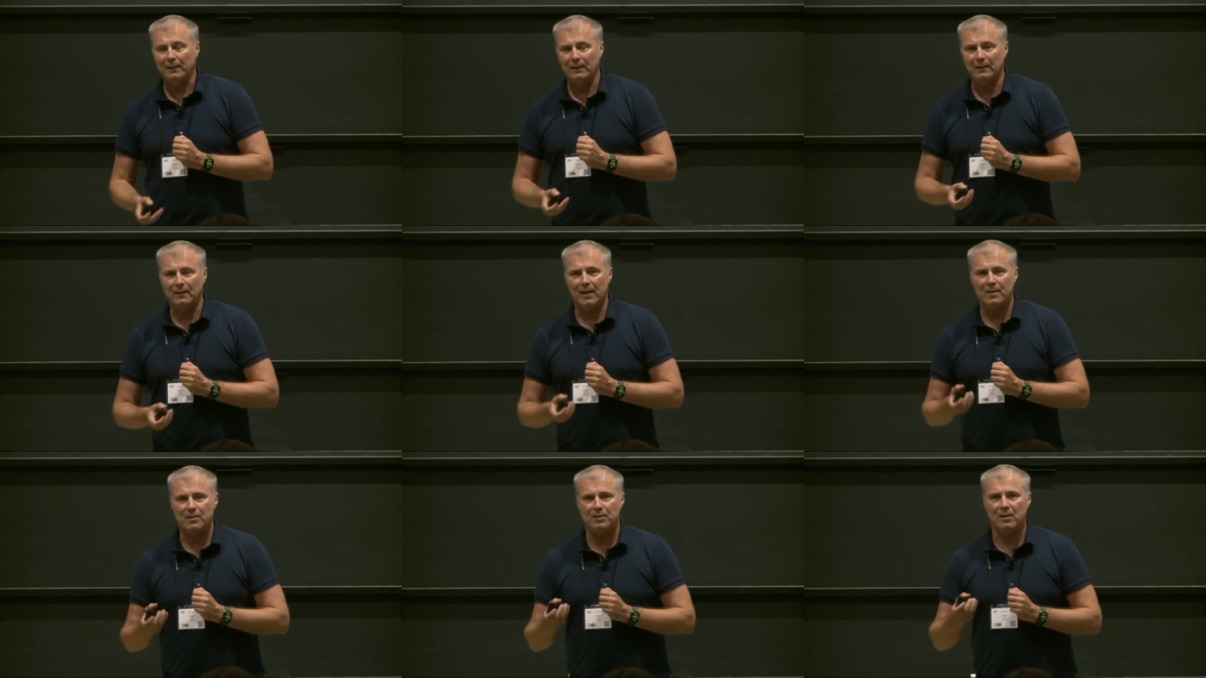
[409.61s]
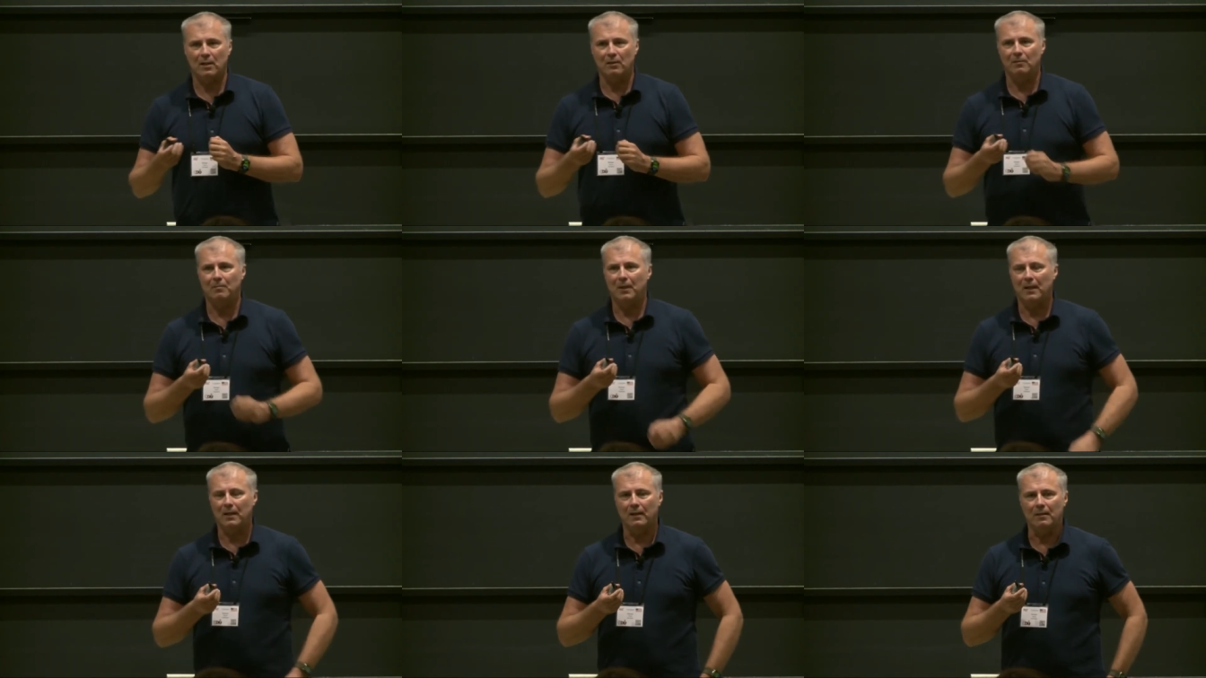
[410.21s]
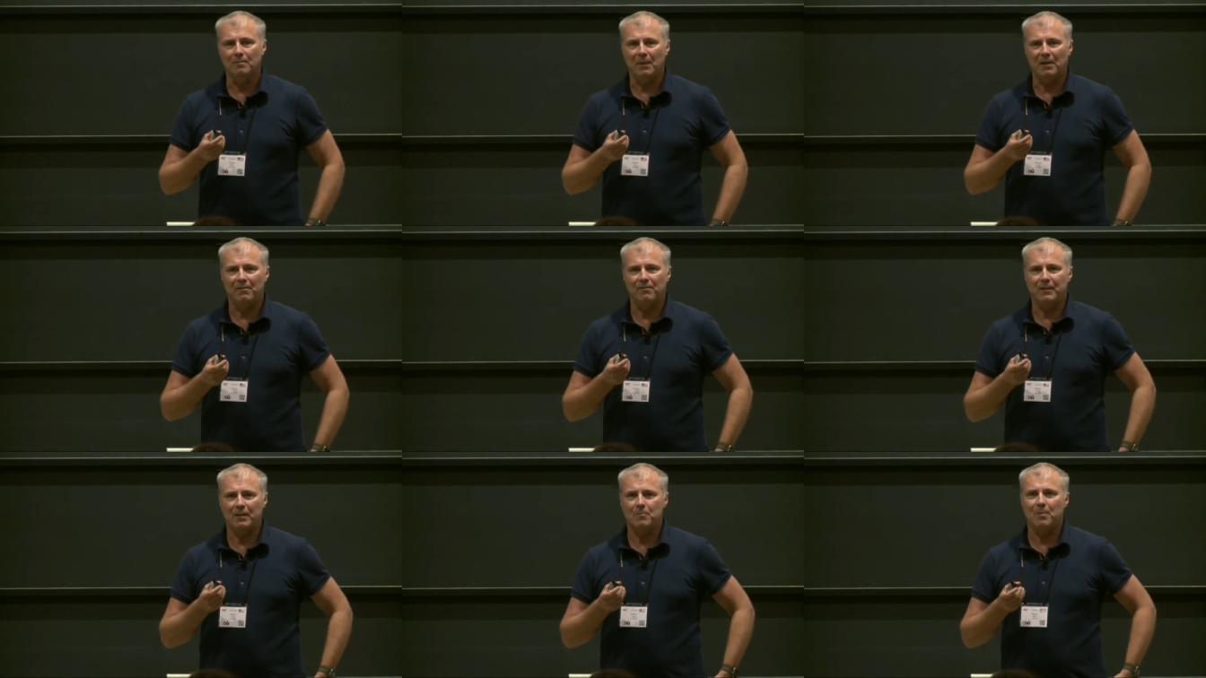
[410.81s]
and that's kind of my
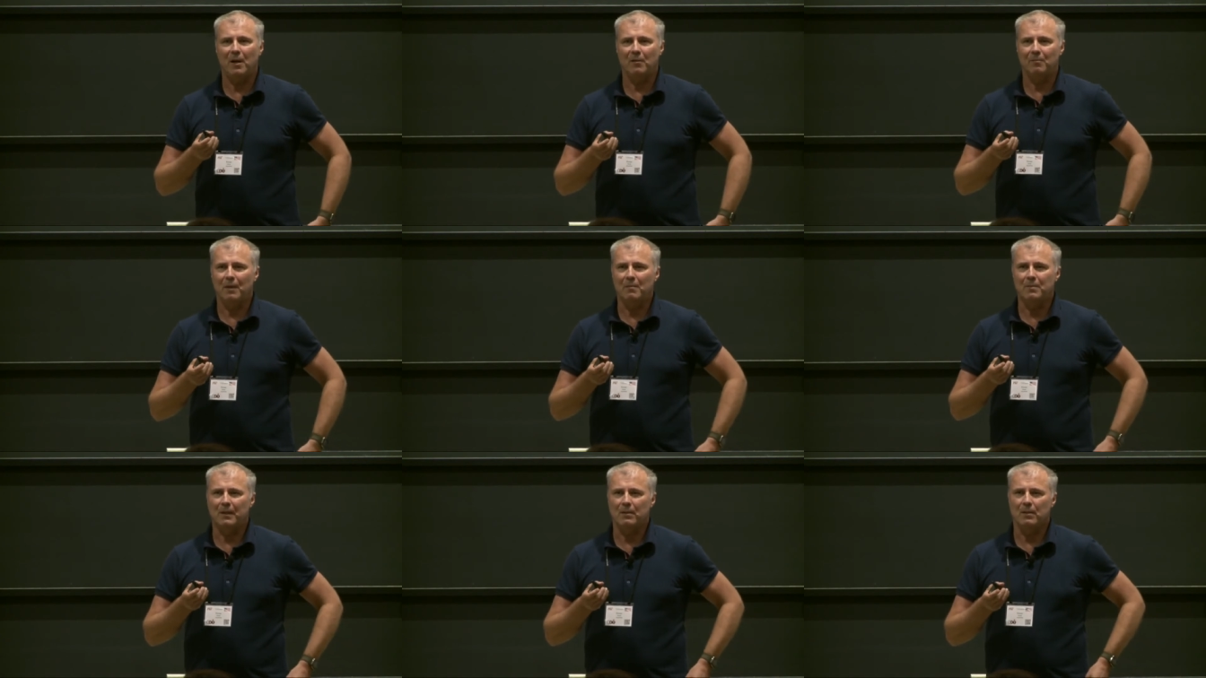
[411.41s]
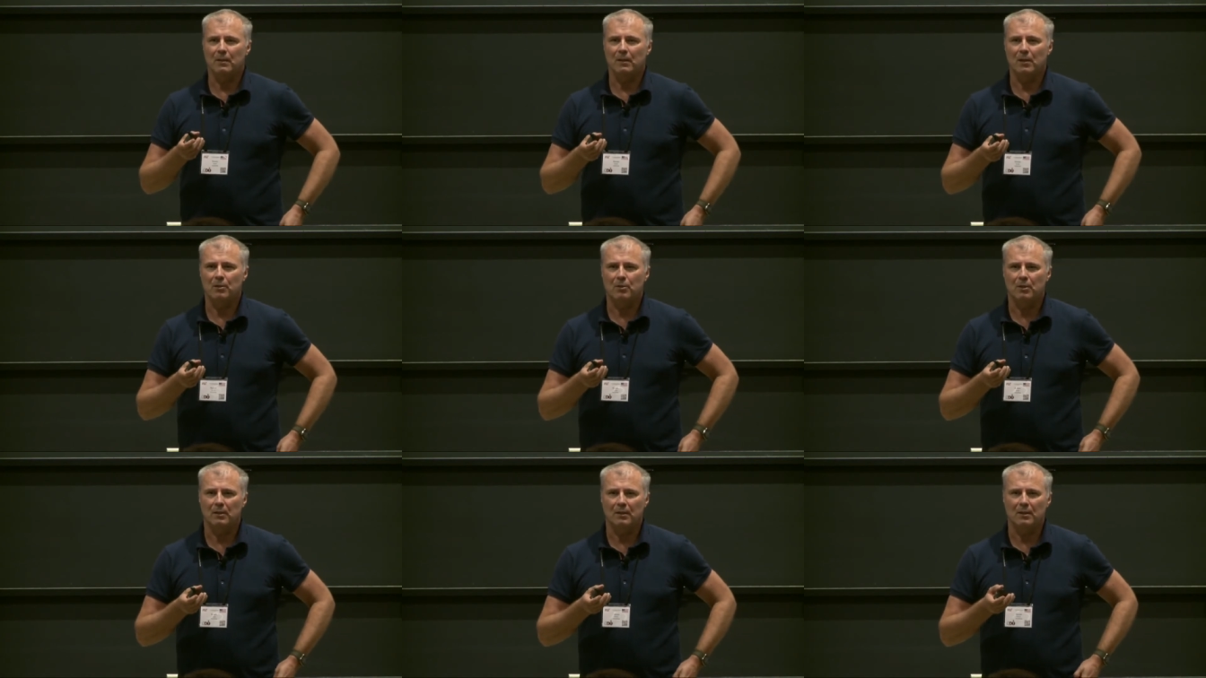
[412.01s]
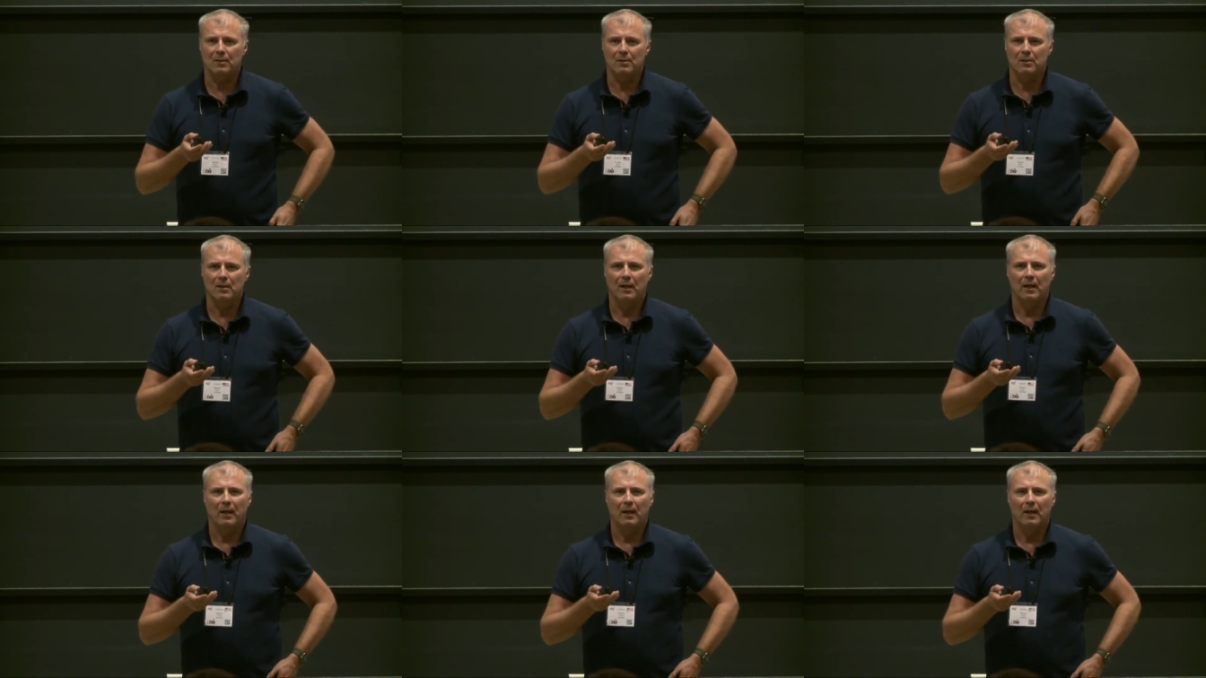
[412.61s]
first part of my presentation, is